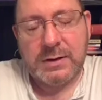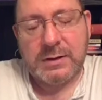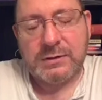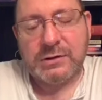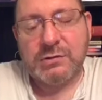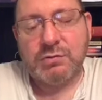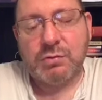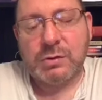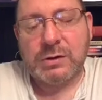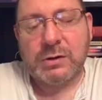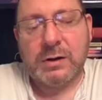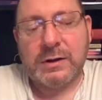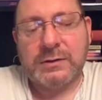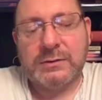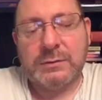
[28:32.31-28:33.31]
Didn't
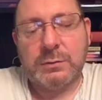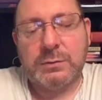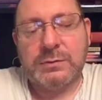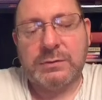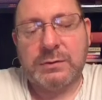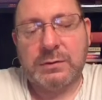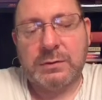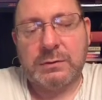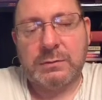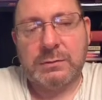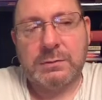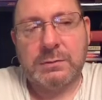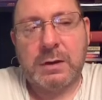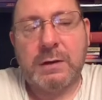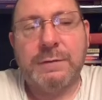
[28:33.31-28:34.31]
realise it was a,
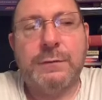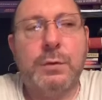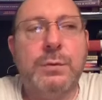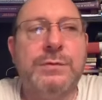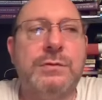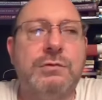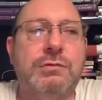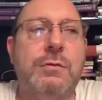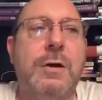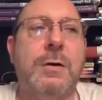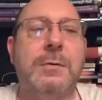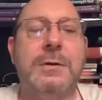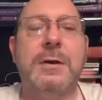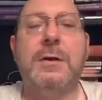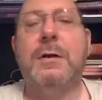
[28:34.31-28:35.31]
I thought it was a trial,
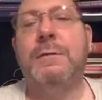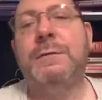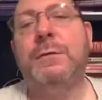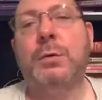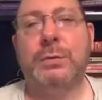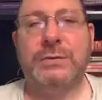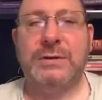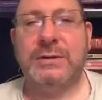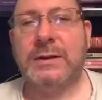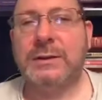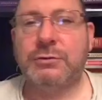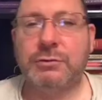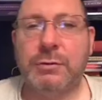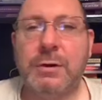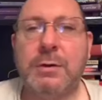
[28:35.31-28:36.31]
you know, like fourteen day
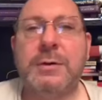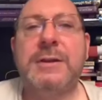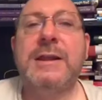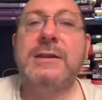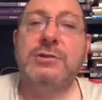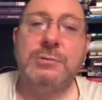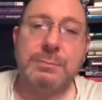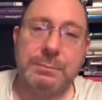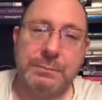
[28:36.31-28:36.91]
trial, and then you,